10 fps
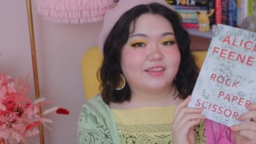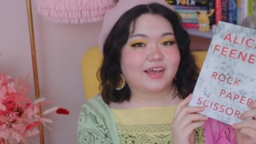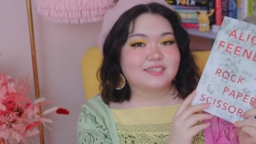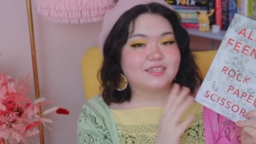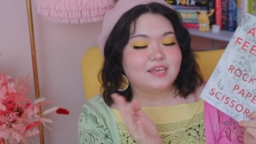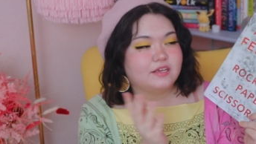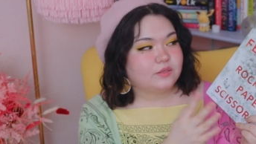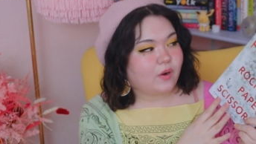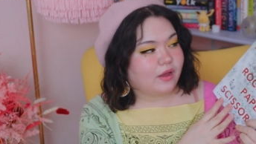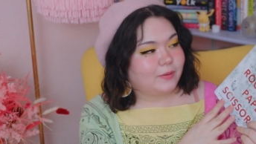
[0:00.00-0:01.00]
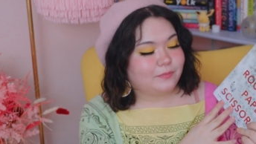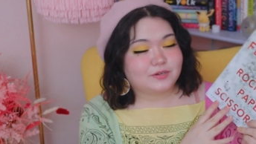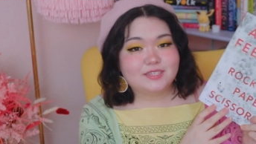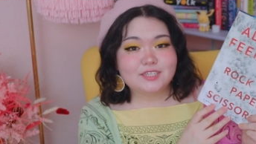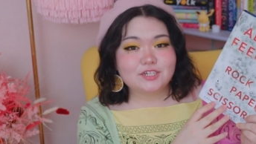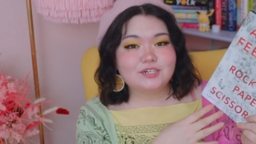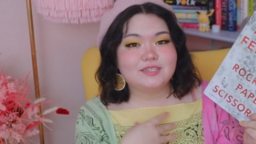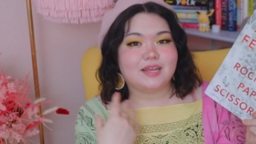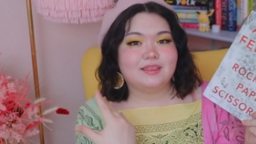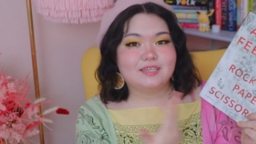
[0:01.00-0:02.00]
Lastly is Rock, Paper,
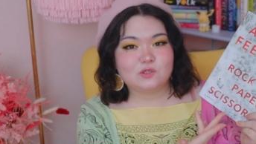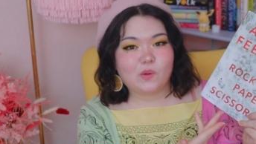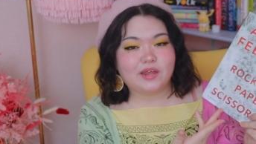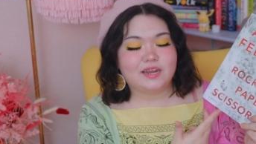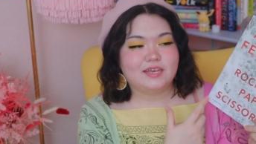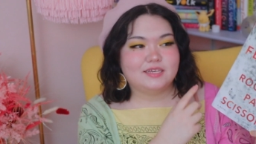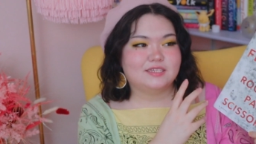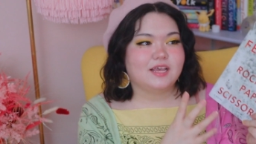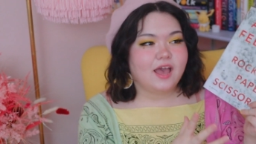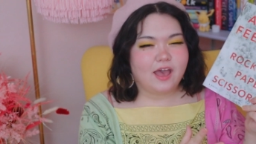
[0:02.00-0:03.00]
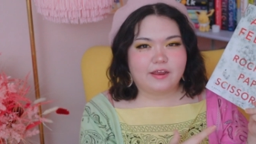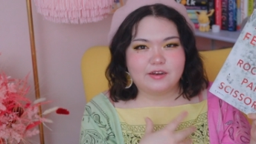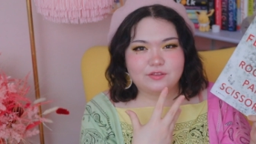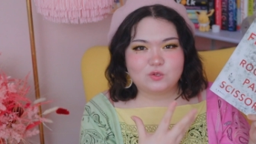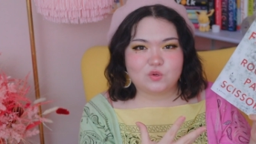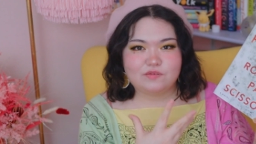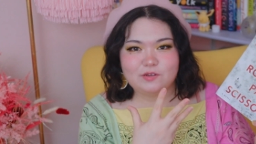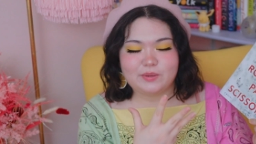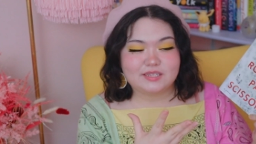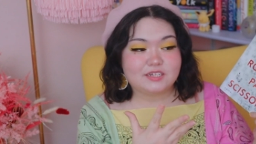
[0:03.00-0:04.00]
Scissors and this one is another sort of
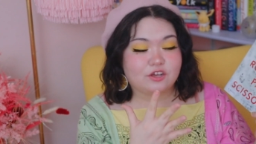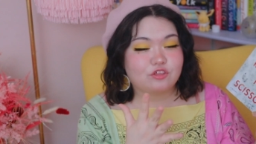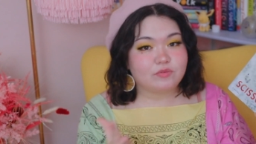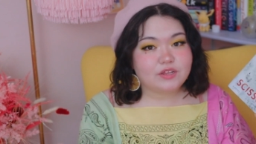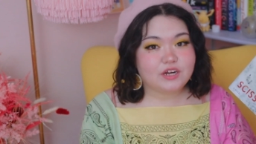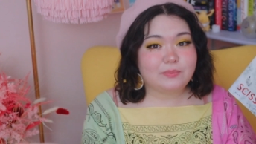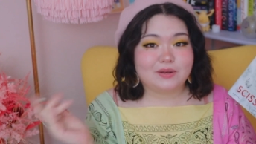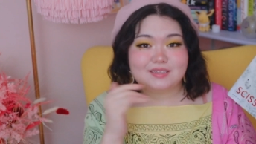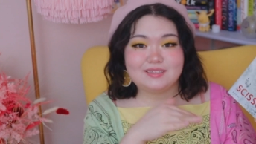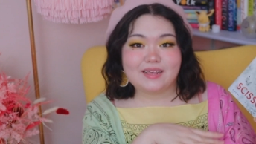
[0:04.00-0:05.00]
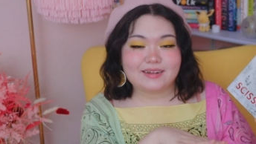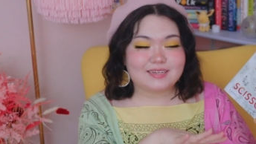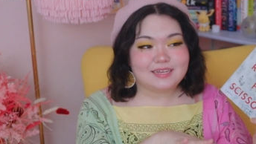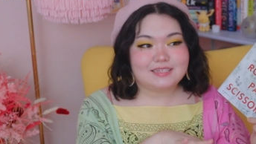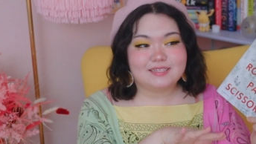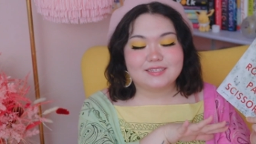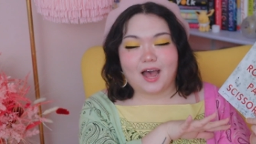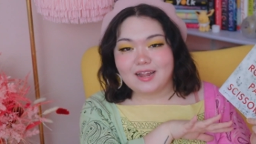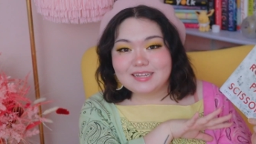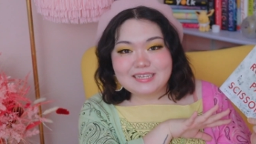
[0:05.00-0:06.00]
domestic thriller but it's set in
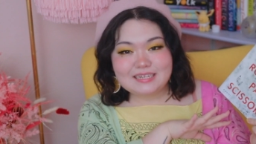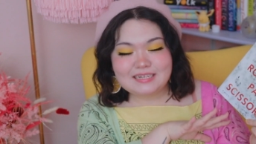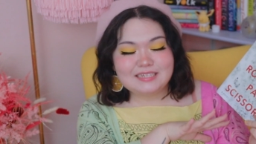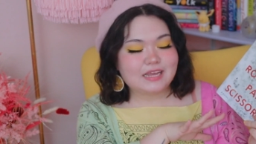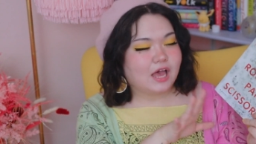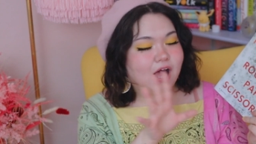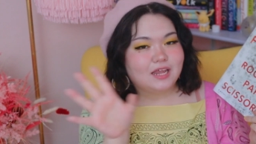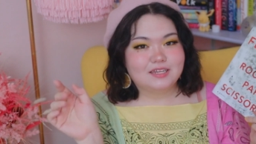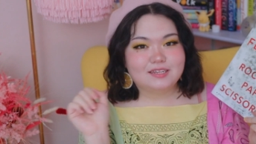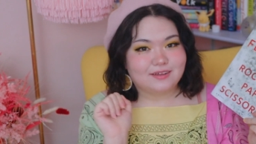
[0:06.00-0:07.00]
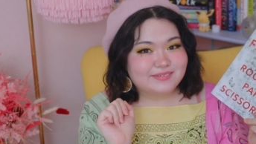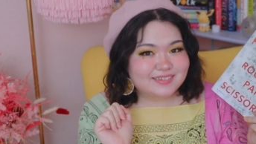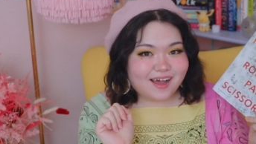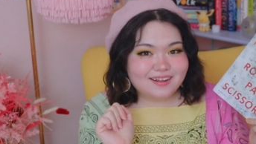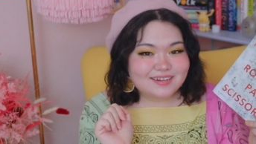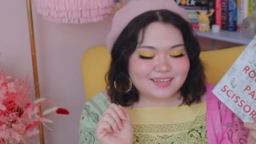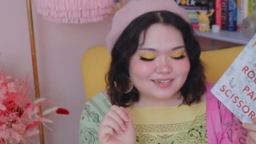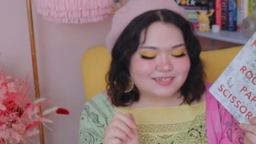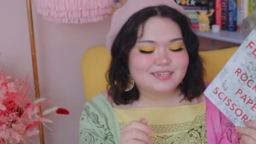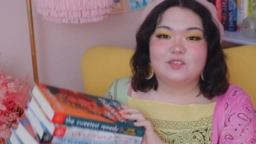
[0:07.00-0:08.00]
Scotland. Love
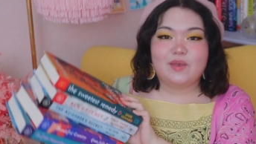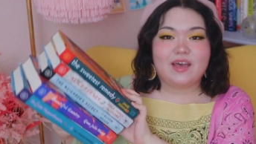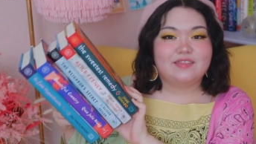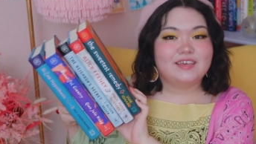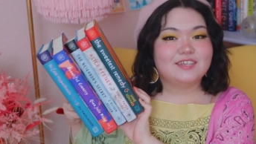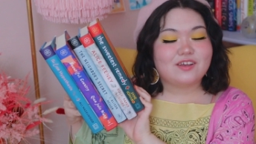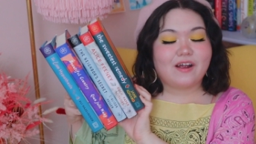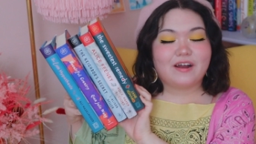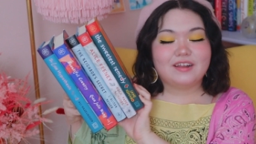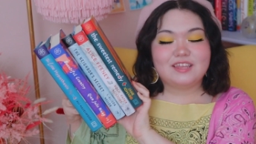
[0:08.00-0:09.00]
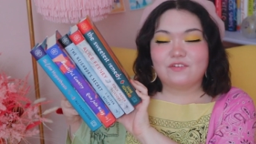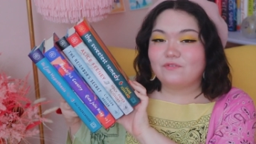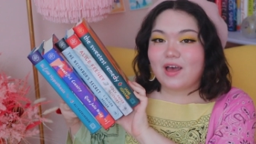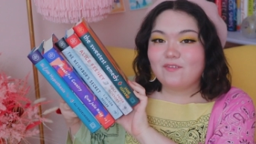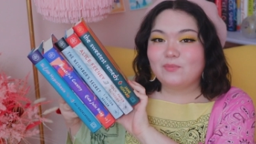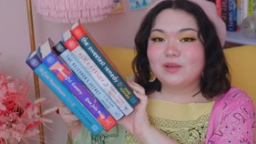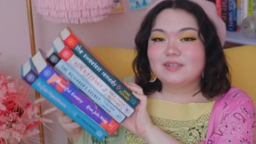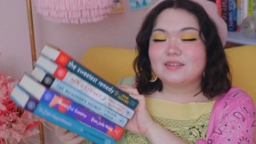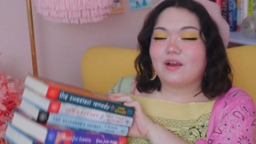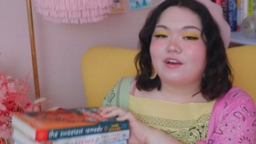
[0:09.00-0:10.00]
Scotland. So yeah, these are the five
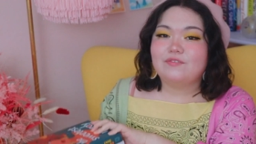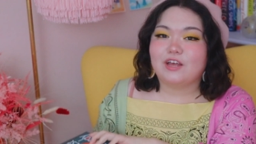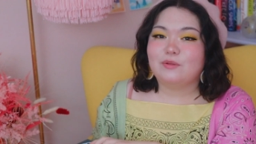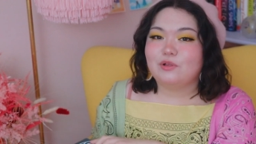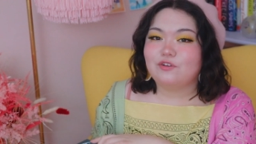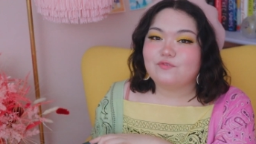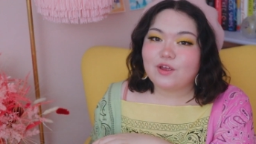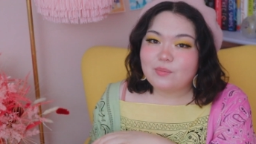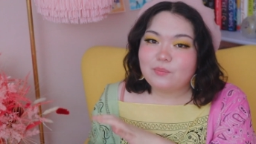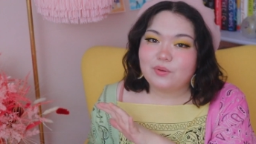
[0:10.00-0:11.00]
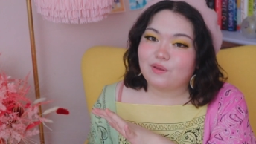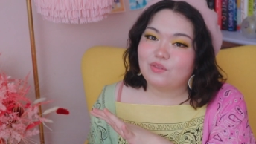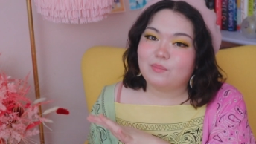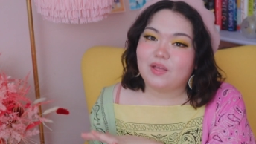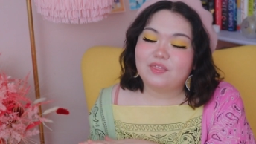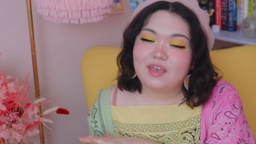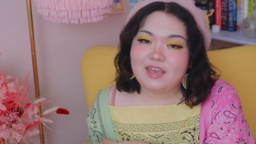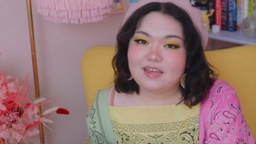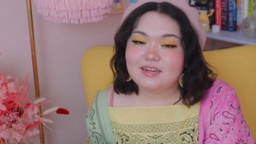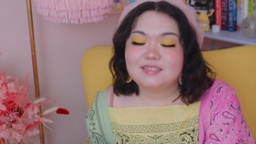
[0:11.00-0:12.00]
books that are available from Book of the Month
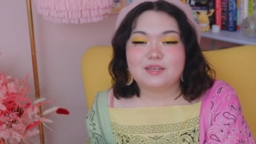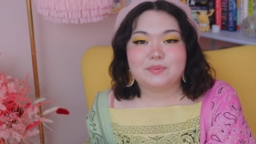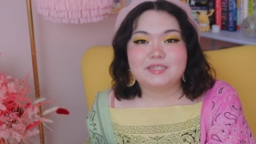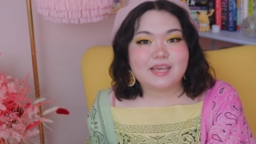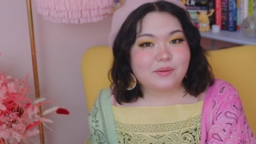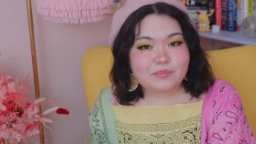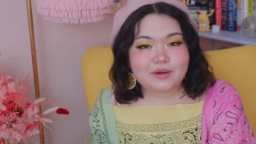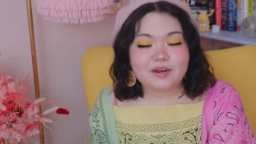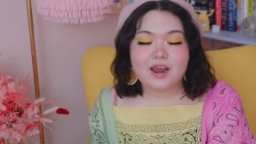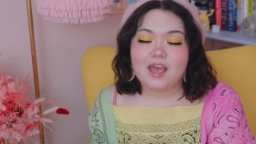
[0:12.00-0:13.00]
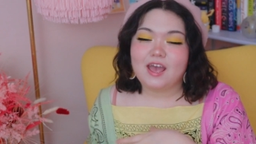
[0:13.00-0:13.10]
in September.